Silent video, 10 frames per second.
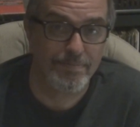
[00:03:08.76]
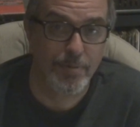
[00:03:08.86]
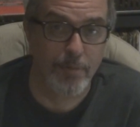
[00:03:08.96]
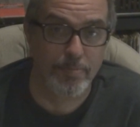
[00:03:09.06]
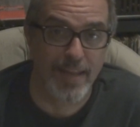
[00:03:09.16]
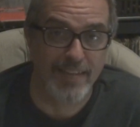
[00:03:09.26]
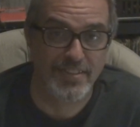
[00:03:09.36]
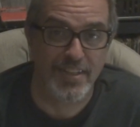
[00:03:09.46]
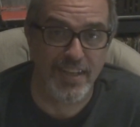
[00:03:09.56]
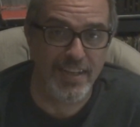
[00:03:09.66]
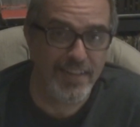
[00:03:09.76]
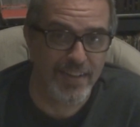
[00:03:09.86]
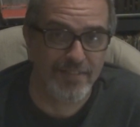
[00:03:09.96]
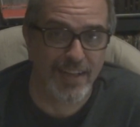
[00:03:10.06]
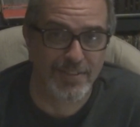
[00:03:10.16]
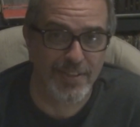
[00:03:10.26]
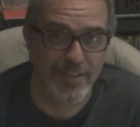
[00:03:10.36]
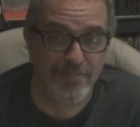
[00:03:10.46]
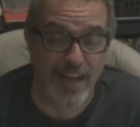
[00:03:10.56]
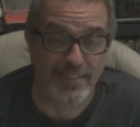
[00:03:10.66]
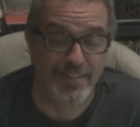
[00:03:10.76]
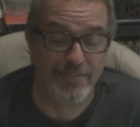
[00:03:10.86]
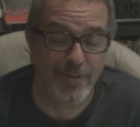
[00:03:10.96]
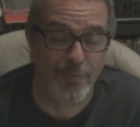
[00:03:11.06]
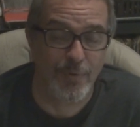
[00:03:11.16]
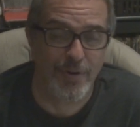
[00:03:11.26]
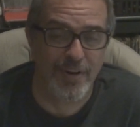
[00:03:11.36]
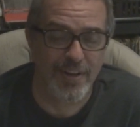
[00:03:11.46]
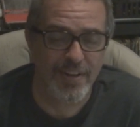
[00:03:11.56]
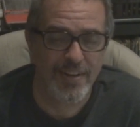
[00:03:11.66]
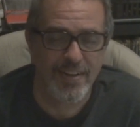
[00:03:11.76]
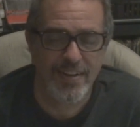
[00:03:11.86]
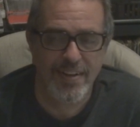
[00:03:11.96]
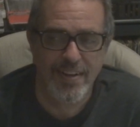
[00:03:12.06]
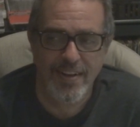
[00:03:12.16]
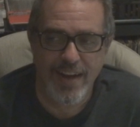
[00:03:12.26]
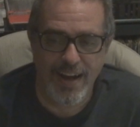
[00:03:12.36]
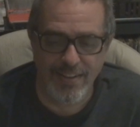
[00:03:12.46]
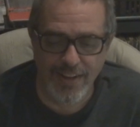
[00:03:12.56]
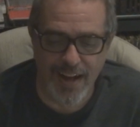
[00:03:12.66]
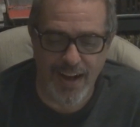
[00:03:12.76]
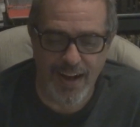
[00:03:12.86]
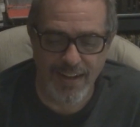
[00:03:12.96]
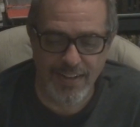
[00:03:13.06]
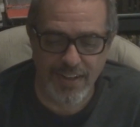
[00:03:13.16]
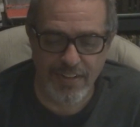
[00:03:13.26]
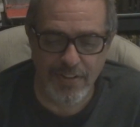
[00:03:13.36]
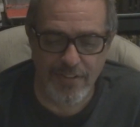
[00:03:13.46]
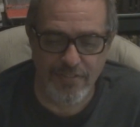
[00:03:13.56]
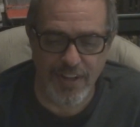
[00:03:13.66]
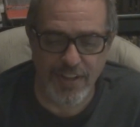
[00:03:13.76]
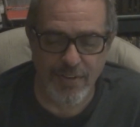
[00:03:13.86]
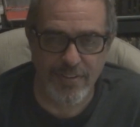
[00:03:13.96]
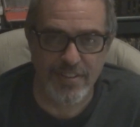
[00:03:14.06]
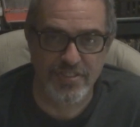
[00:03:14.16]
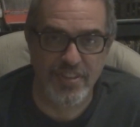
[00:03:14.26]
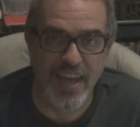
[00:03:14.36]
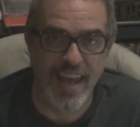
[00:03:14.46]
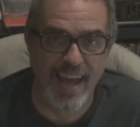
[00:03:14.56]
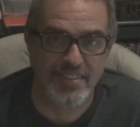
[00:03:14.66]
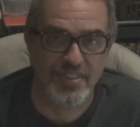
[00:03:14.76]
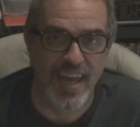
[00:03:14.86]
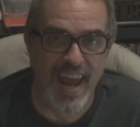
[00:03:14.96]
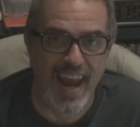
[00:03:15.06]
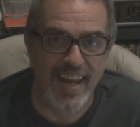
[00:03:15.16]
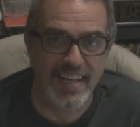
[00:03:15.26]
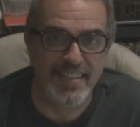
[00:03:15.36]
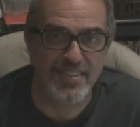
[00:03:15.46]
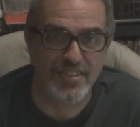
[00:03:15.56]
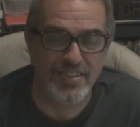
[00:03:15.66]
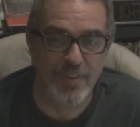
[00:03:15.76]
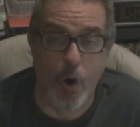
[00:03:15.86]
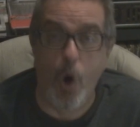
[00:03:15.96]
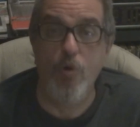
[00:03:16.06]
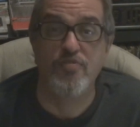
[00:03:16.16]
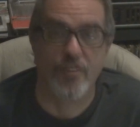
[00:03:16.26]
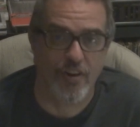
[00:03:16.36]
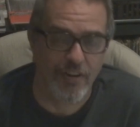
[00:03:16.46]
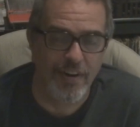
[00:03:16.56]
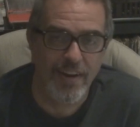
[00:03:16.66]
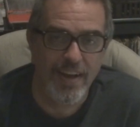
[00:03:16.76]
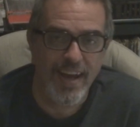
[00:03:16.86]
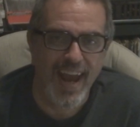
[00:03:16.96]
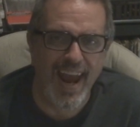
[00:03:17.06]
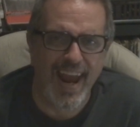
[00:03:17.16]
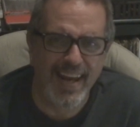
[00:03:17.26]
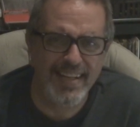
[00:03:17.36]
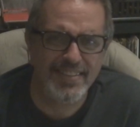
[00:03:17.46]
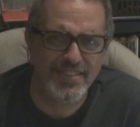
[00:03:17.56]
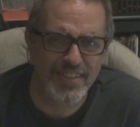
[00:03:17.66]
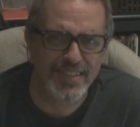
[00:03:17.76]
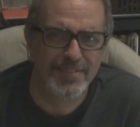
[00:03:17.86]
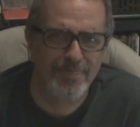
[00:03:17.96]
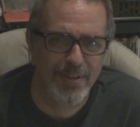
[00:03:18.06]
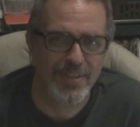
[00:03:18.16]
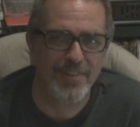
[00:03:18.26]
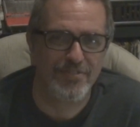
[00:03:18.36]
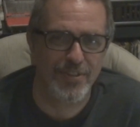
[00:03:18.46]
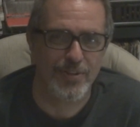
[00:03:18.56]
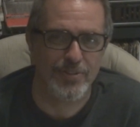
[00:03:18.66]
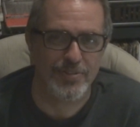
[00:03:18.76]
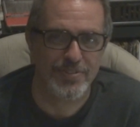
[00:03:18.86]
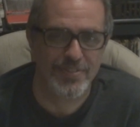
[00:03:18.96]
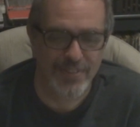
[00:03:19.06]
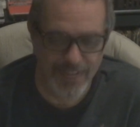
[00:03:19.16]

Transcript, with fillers: perplexity, if that's even a word, I look under the video, and this thing has over 86 million views,